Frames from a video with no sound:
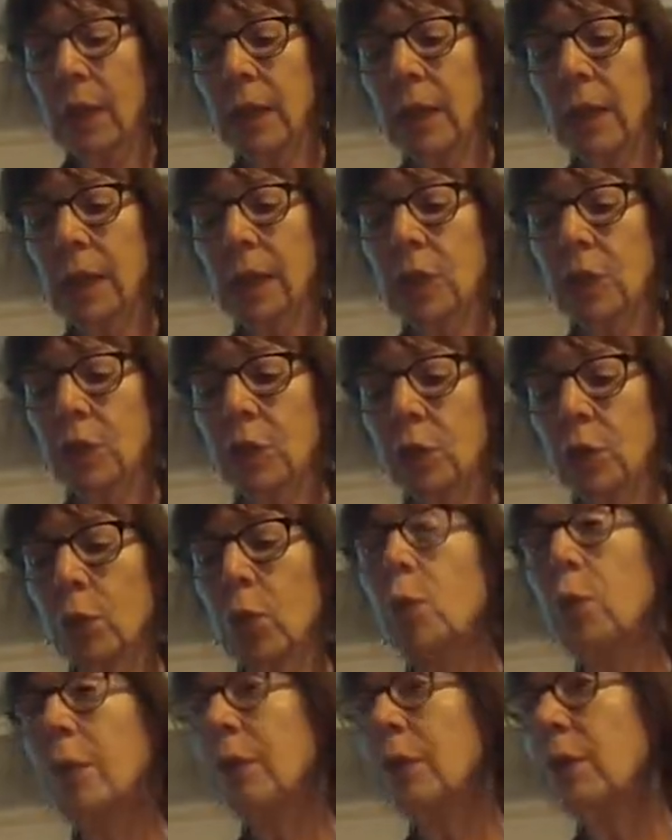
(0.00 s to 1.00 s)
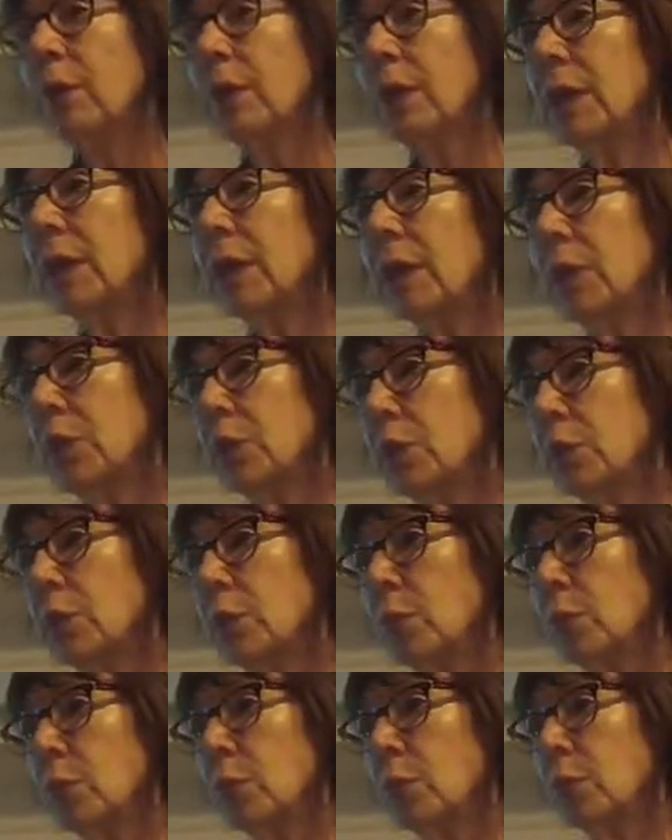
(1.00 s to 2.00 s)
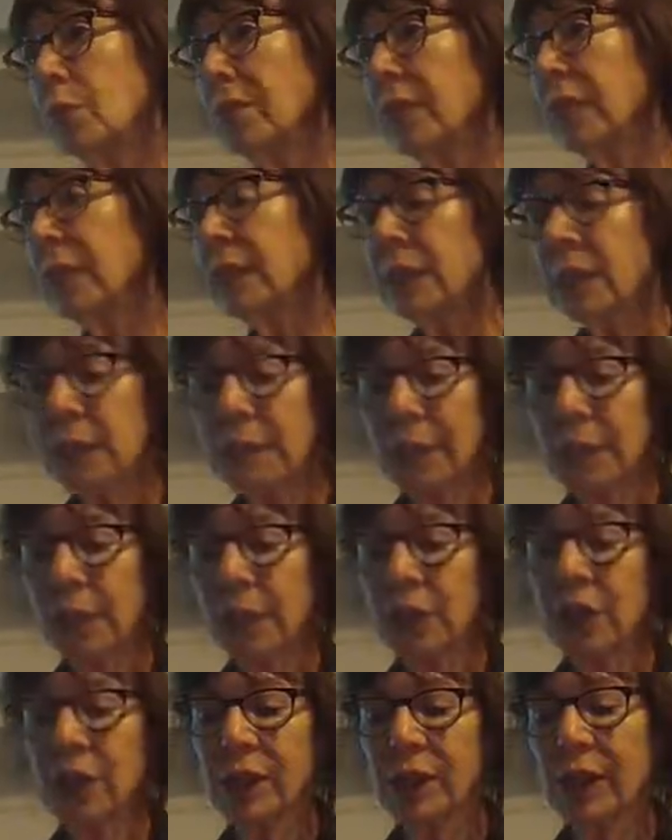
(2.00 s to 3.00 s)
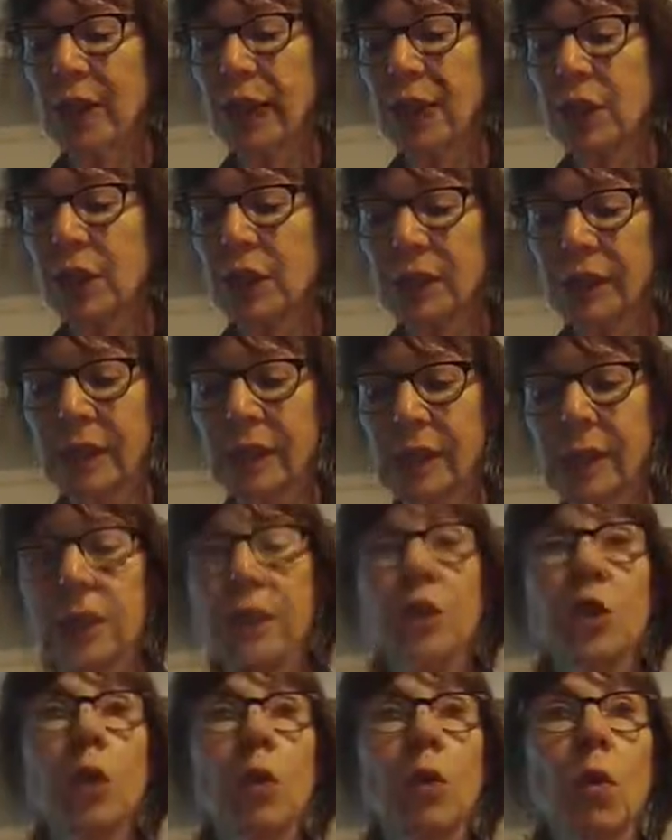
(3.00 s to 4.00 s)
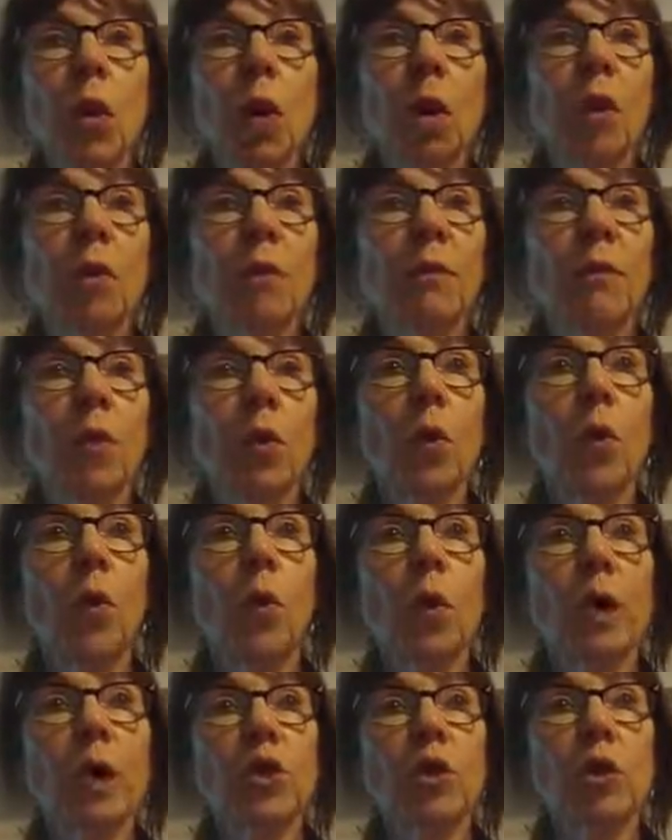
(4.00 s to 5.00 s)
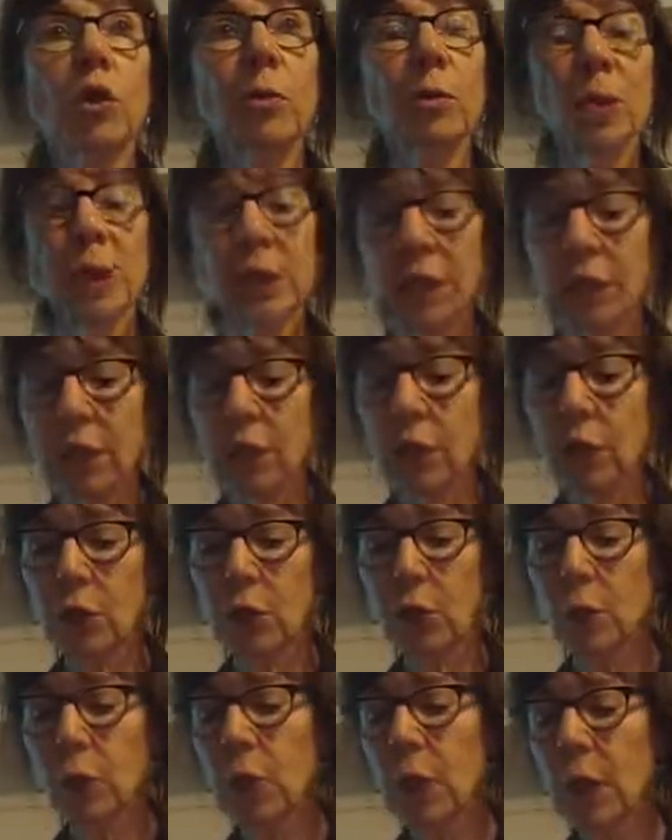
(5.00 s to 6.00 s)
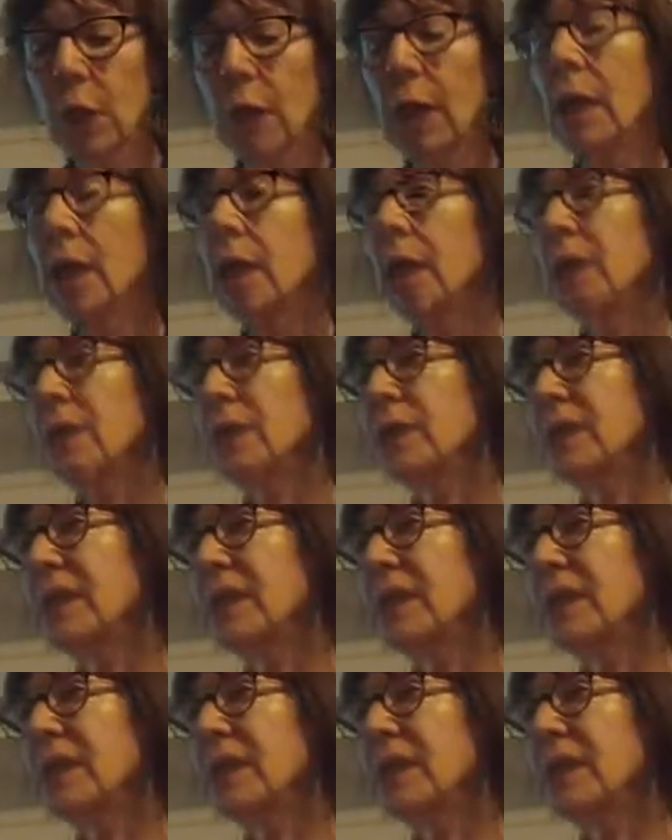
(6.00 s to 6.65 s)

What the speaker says: into whether the 2 New Zealand intelligence agencies knew of or contributed to the